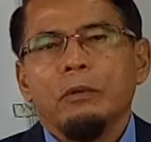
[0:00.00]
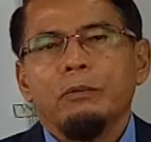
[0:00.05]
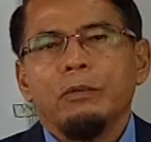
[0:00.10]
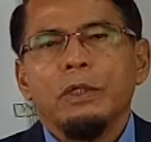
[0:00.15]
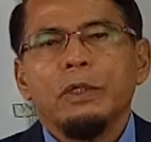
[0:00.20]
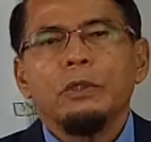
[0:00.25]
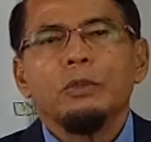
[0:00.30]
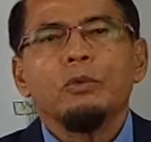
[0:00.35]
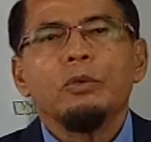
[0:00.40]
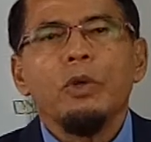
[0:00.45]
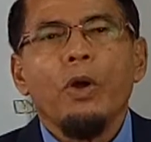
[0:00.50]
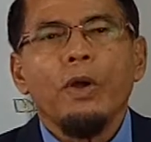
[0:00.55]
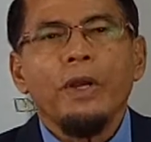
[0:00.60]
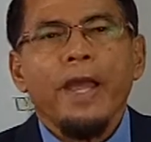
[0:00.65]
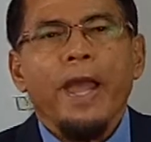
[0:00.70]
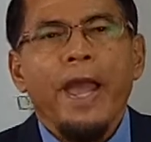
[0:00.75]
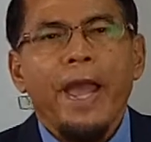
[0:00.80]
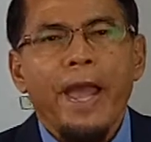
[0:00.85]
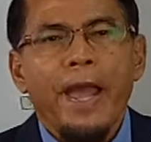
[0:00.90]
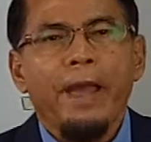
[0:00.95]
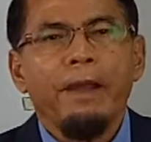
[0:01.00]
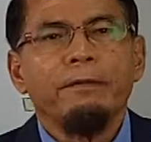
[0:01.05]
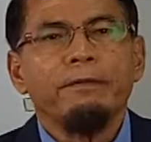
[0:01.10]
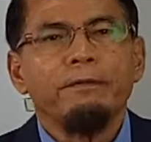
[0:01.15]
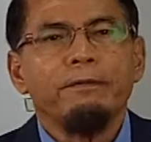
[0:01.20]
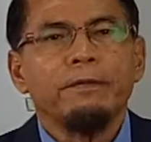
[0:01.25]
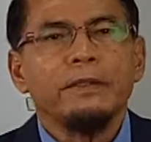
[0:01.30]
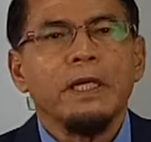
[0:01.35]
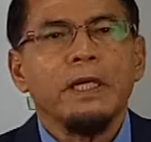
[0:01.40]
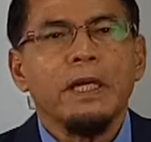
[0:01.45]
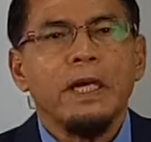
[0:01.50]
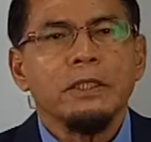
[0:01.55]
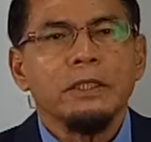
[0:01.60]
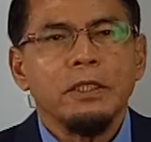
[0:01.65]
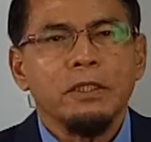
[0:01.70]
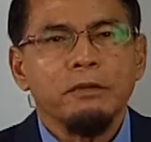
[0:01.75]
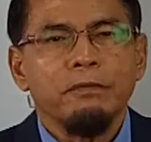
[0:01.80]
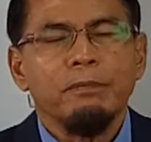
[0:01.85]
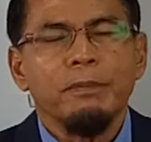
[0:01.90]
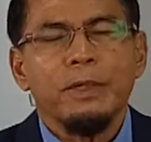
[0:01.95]
we do not have the
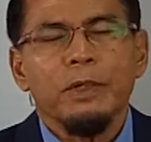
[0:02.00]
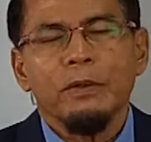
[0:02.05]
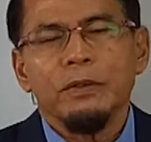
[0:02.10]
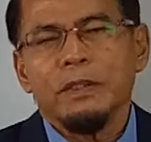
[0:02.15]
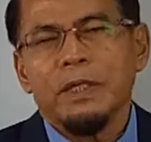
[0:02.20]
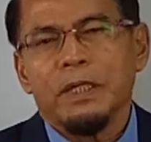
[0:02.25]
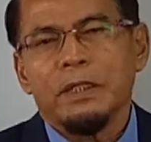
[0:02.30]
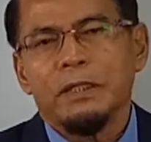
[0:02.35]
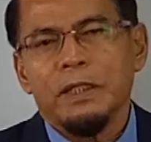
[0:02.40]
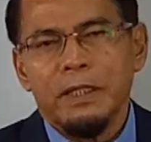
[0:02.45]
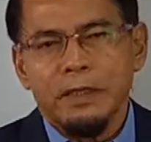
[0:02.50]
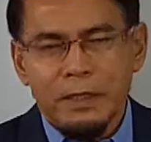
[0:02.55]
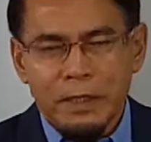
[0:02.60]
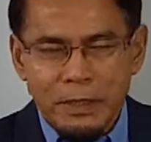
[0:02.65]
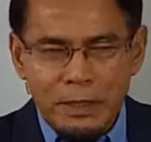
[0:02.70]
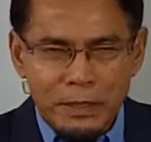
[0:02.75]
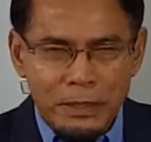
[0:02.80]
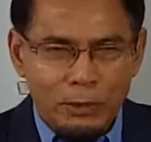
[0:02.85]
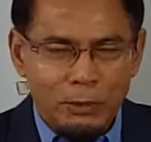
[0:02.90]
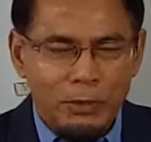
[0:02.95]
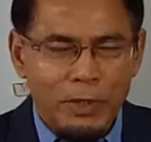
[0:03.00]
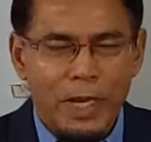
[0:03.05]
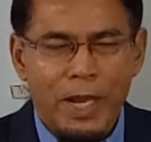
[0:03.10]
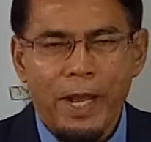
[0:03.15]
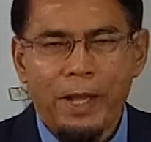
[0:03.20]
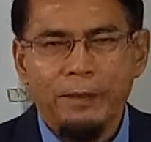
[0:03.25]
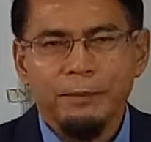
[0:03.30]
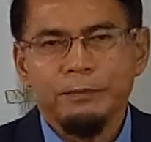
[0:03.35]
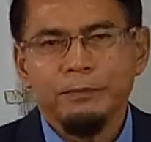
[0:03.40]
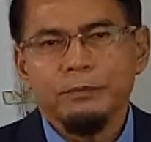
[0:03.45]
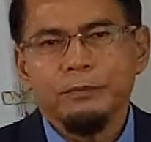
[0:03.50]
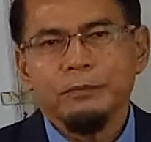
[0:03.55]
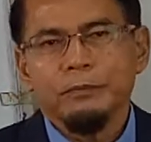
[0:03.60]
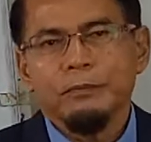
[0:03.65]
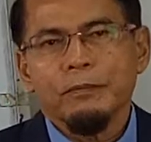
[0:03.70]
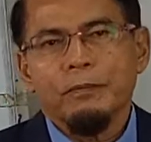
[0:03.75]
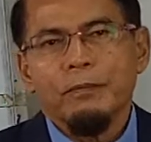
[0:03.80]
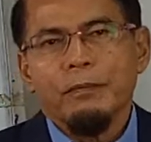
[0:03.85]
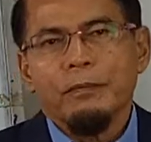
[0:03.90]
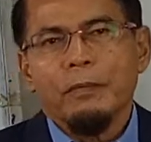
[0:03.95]
achievement or success in this dunya.
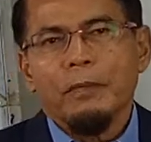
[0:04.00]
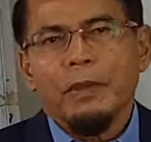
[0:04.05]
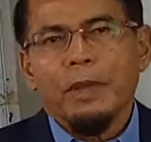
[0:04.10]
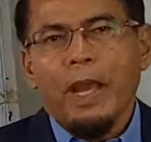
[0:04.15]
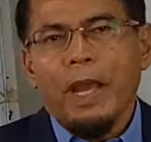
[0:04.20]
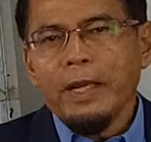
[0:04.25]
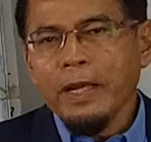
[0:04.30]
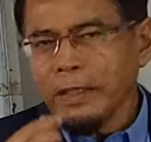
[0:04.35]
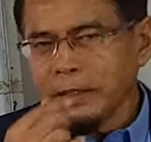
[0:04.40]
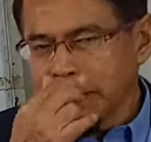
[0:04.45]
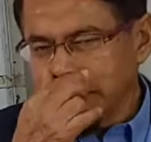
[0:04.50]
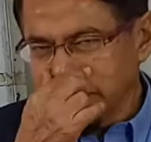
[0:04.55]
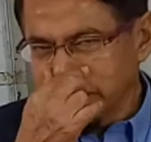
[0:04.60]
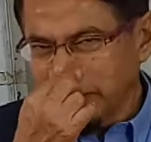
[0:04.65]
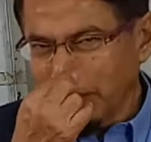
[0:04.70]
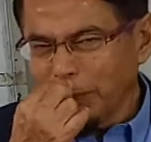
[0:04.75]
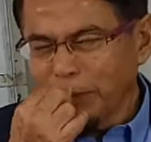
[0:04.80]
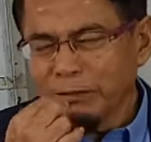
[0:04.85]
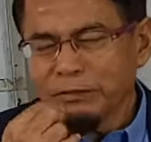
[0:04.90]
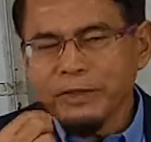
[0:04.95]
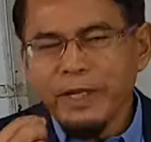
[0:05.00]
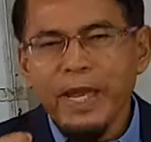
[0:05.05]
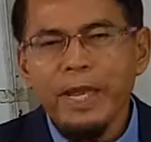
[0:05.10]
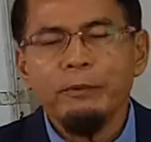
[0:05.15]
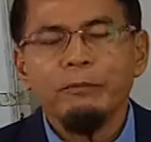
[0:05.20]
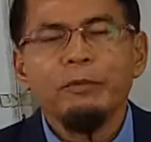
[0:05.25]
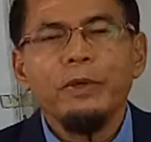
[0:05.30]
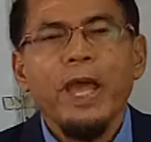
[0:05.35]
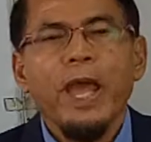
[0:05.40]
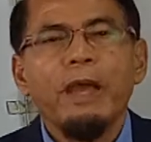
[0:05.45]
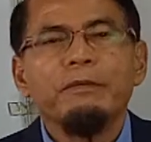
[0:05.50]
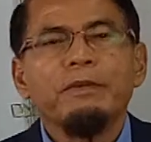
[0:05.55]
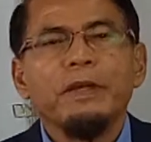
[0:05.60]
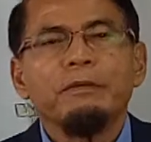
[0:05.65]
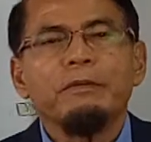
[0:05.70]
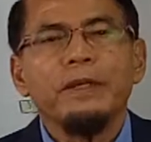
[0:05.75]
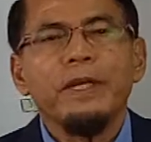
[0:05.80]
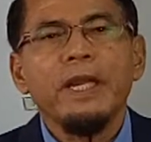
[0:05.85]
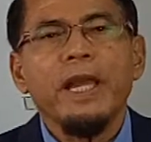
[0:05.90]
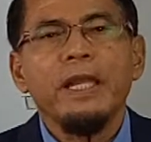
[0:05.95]
And as a result of that, we have
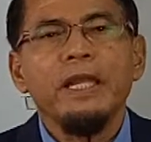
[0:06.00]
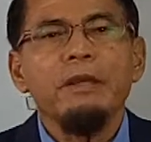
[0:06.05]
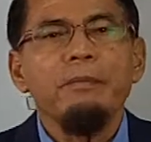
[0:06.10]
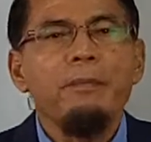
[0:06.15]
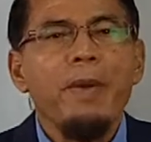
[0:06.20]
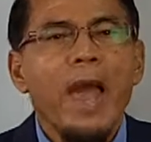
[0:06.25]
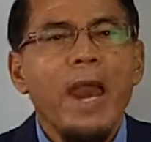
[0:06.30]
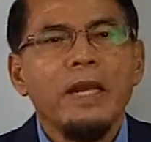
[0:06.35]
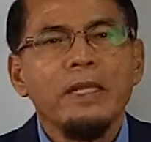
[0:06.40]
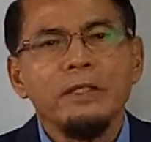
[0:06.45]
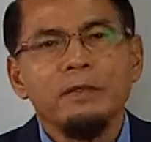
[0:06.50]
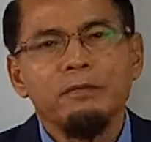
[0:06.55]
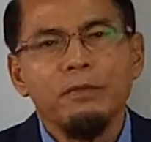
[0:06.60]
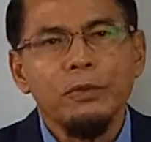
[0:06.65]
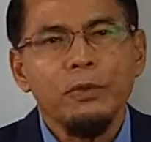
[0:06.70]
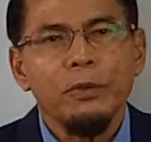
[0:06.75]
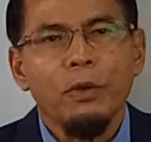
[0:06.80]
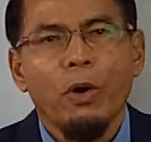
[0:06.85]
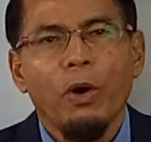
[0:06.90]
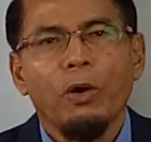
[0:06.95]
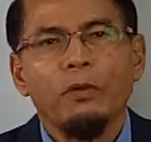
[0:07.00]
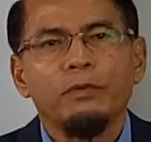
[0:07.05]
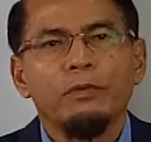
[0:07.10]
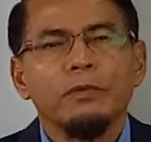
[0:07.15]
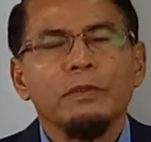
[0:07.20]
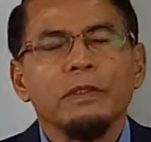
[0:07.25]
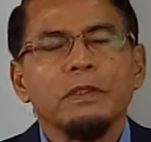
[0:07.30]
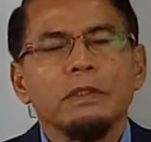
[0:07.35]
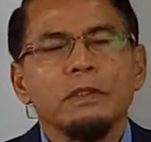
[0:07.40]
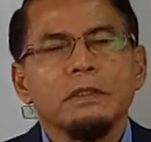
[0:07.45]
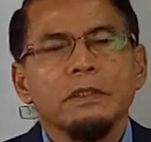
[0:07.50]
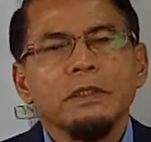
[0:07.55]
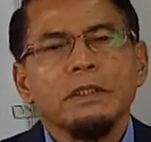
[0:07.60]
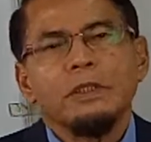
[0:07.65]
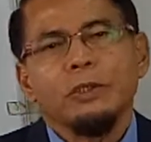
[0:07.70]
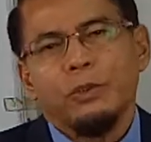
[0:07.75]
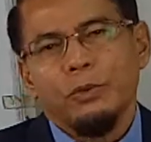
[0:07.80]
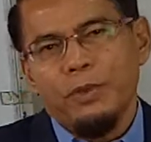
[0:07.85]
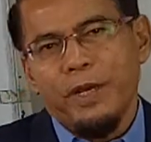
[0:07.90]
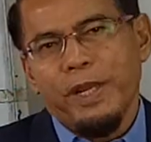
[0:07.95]
a very imbalanced view of this
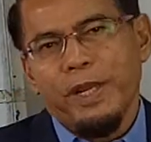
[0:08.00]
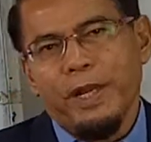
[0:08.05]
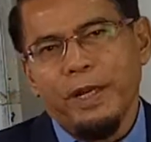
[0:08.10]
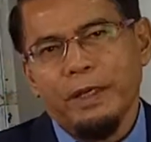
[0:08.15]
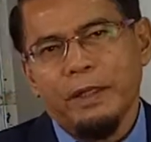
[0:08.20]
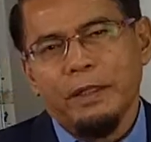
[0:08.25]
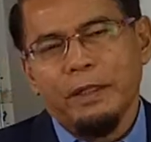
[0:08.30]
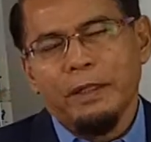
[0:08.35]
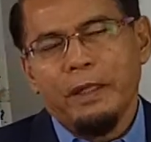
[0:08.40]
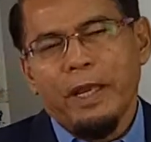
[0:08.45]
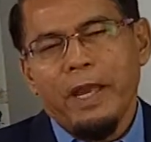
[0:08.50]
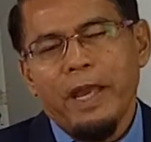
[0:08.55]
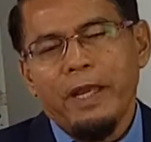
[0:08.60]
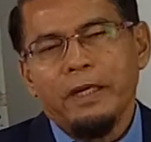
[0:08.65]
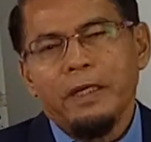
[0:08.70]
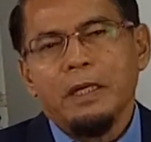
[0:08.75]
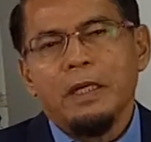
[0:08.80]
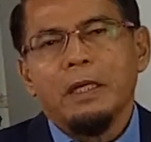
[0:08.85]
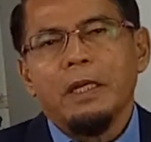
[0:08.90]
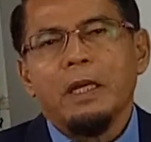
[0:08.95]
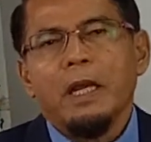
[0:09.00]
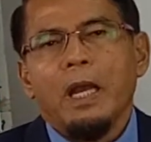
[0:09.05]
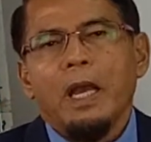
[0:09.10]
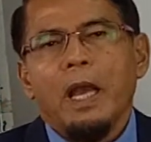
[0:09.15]
dunya. And